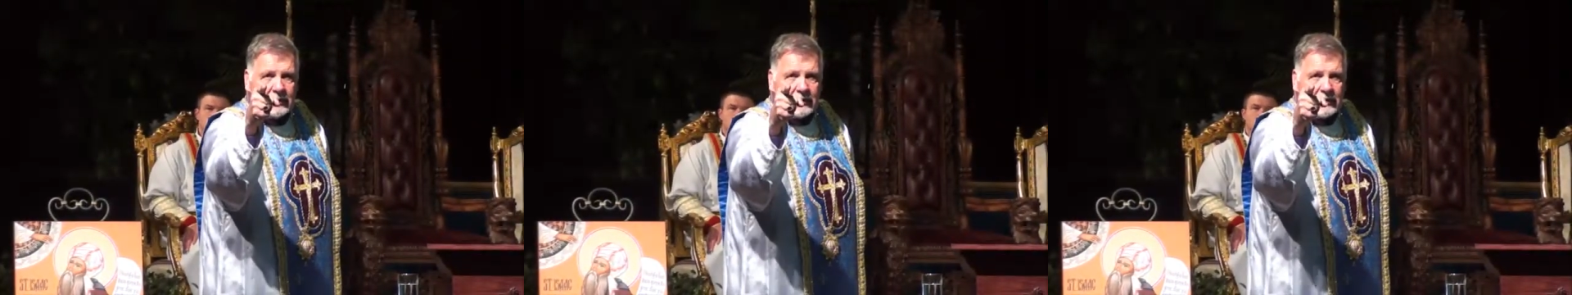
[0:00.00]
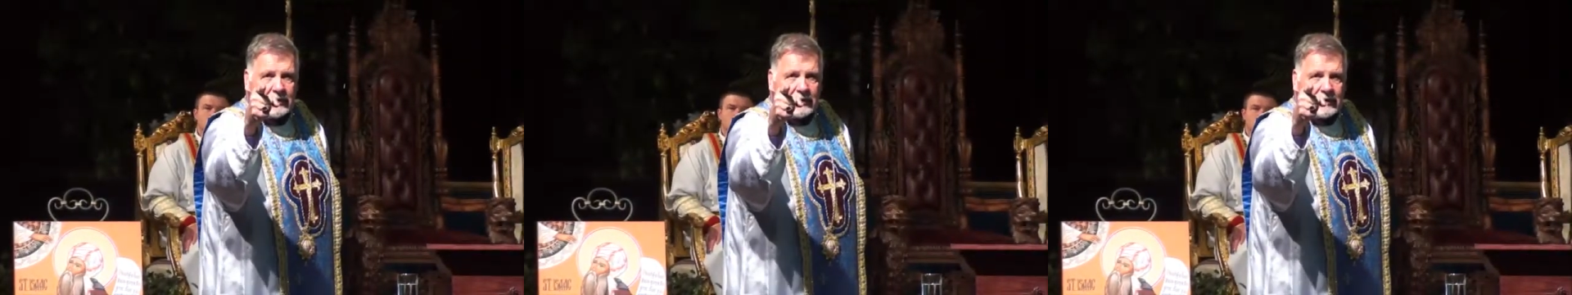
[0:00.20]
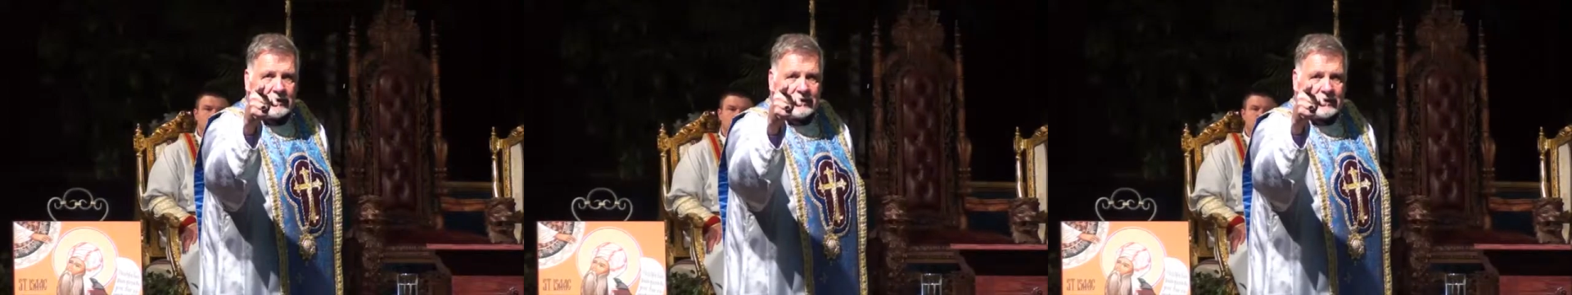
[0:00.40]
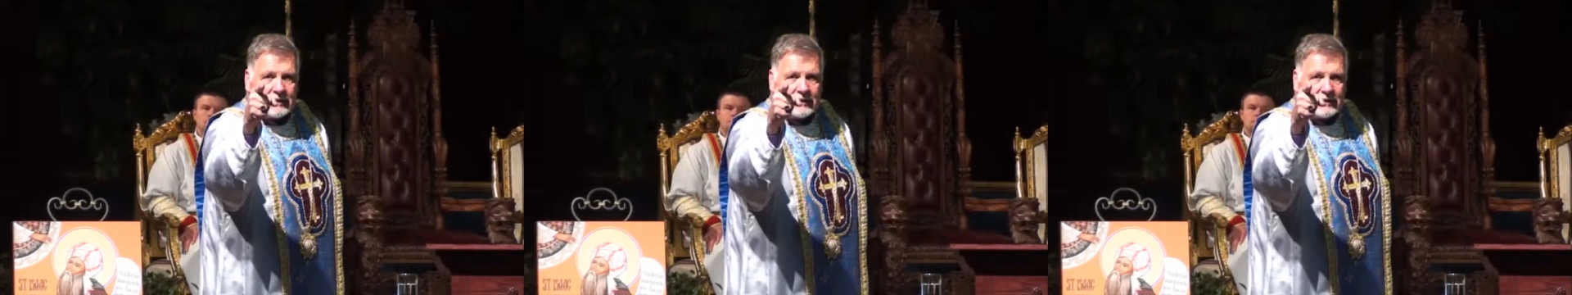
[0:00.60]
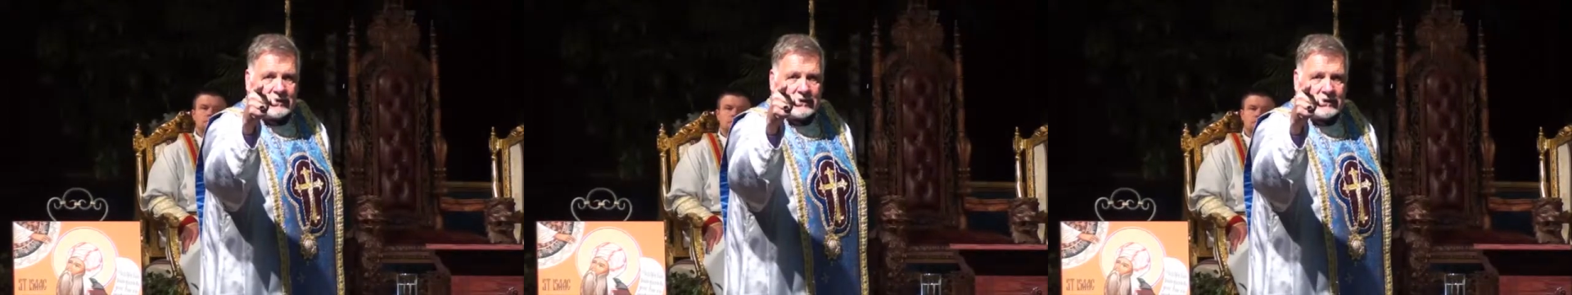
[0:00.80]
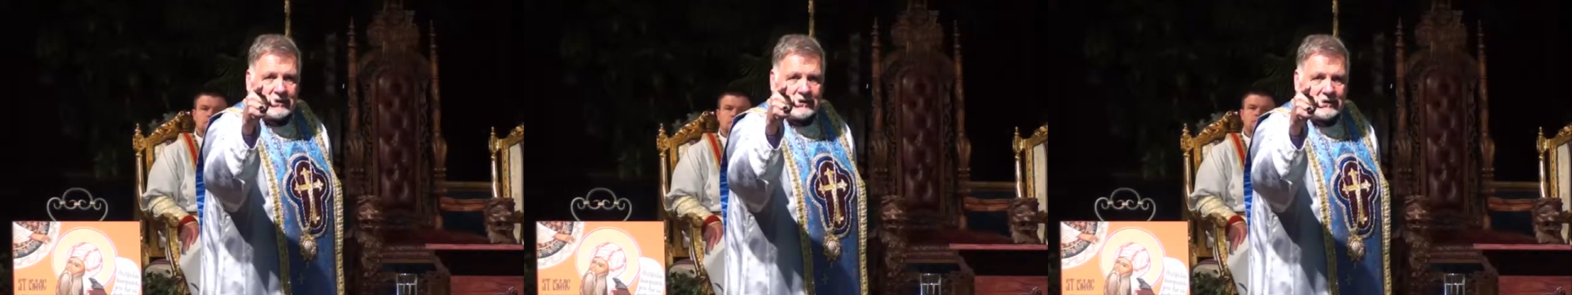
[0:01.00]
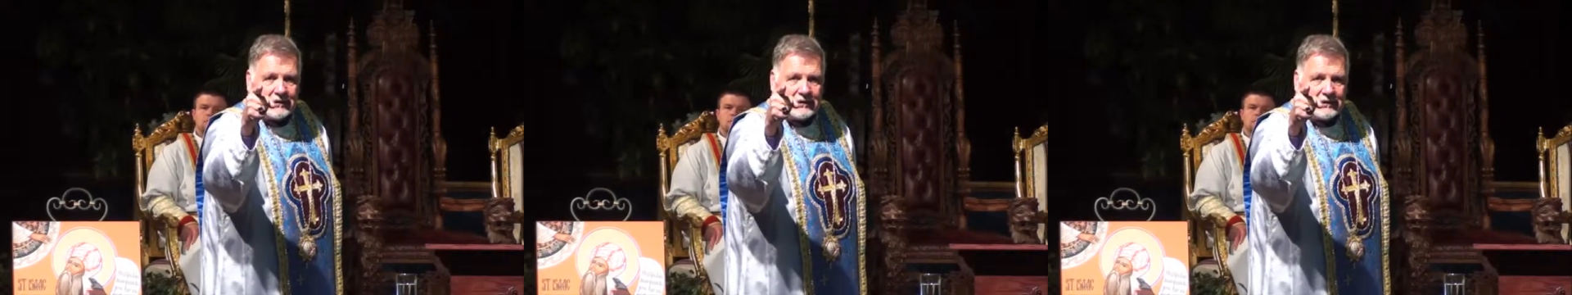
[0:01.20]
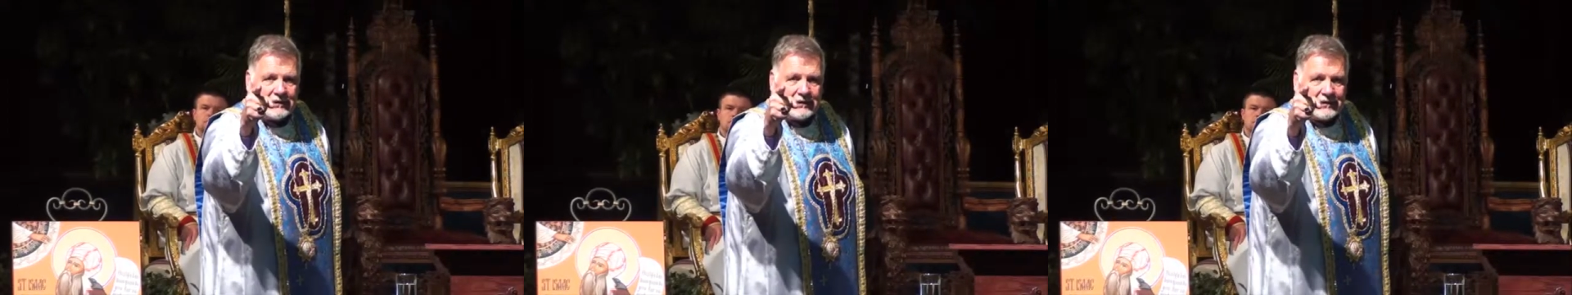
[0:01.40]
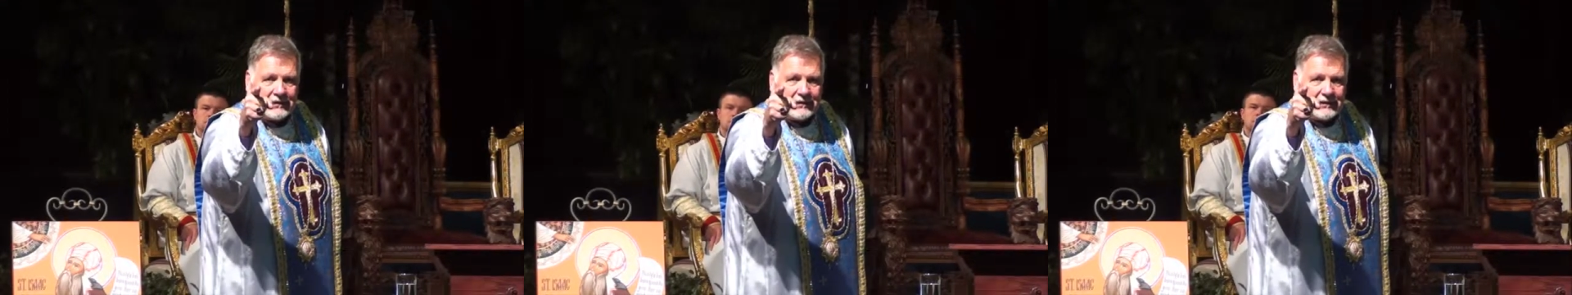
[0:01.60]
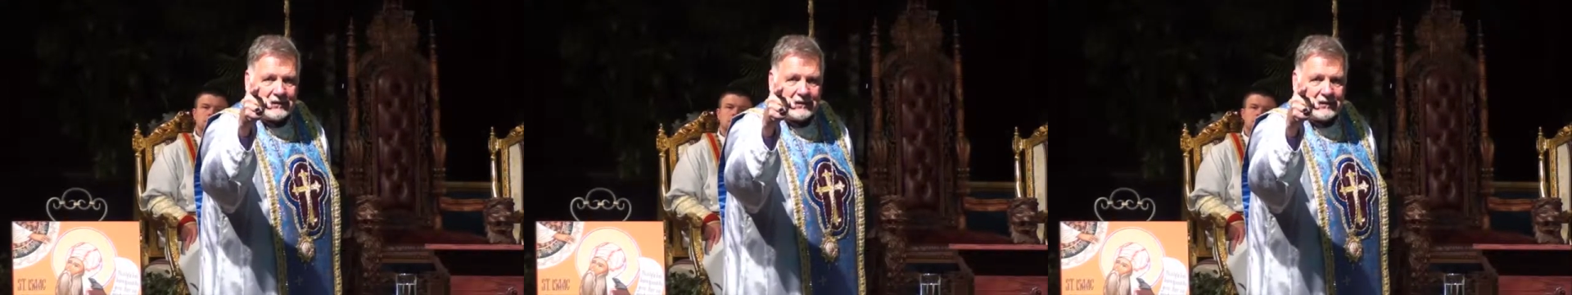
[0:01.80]

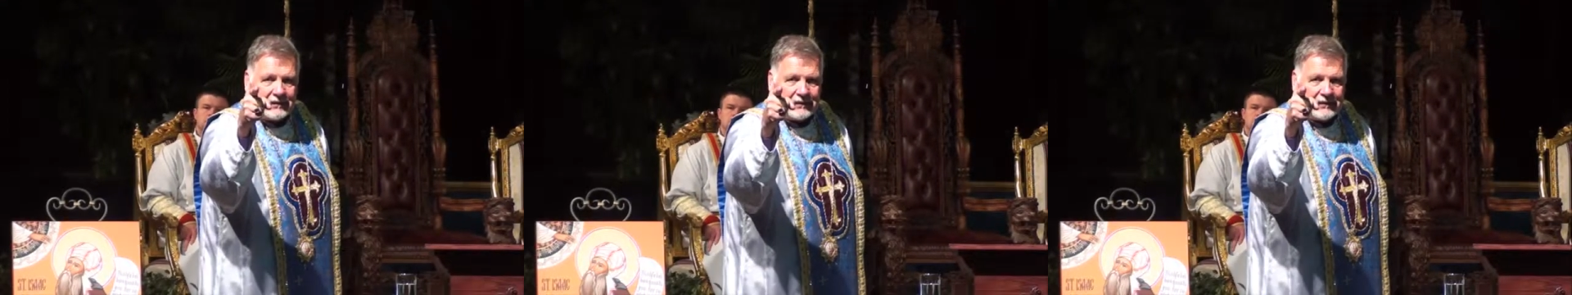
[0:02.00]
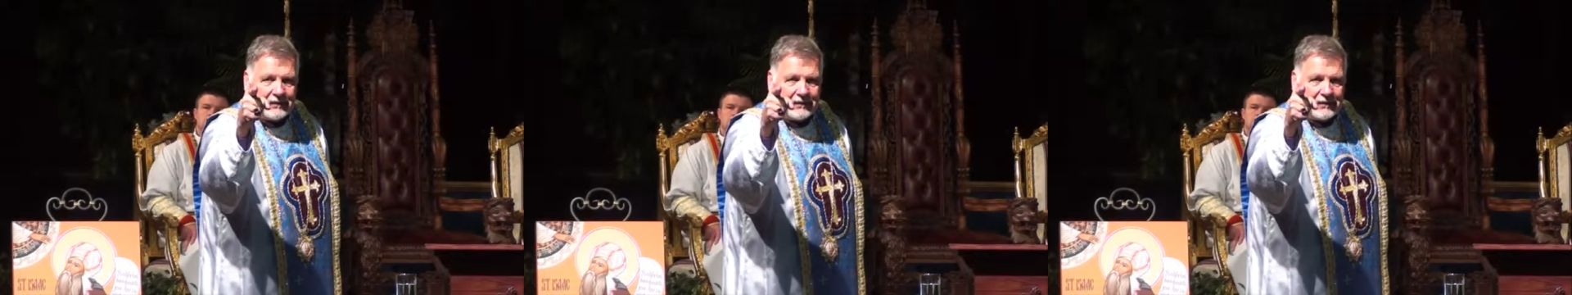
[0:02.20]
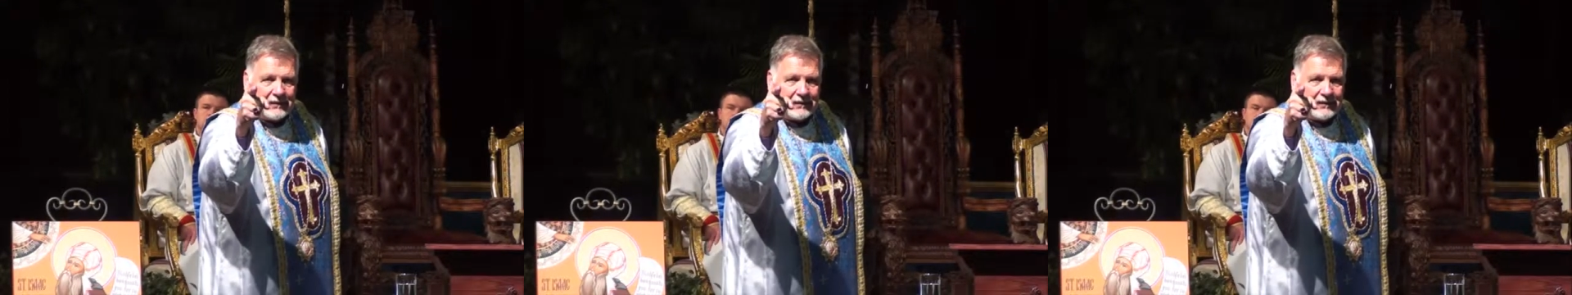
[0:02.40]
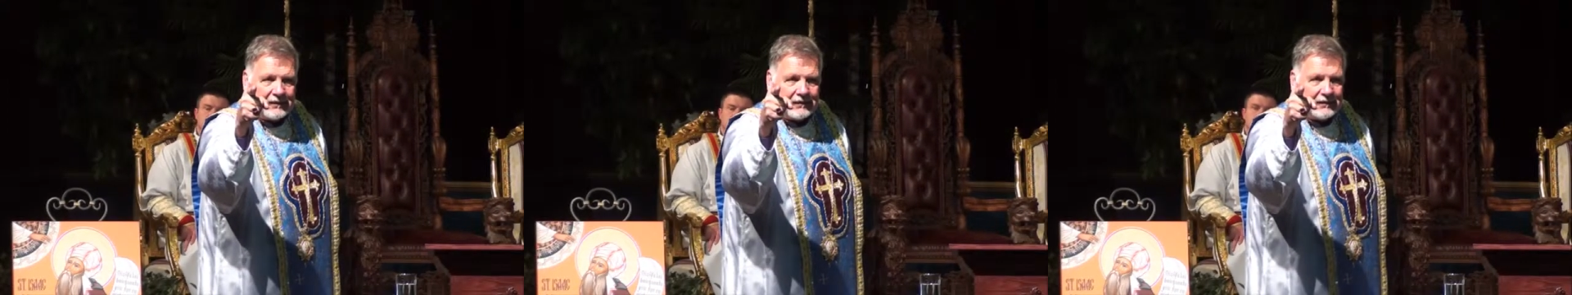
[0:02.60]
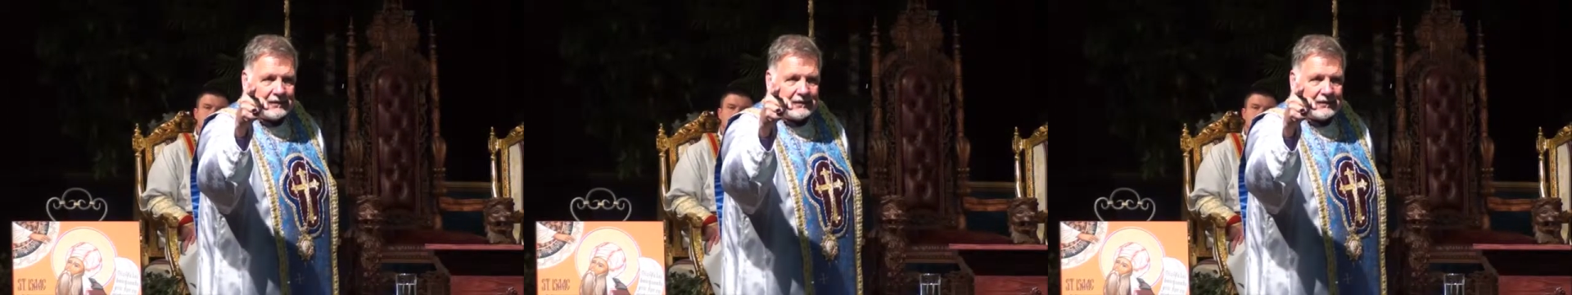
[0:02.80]
[no speech]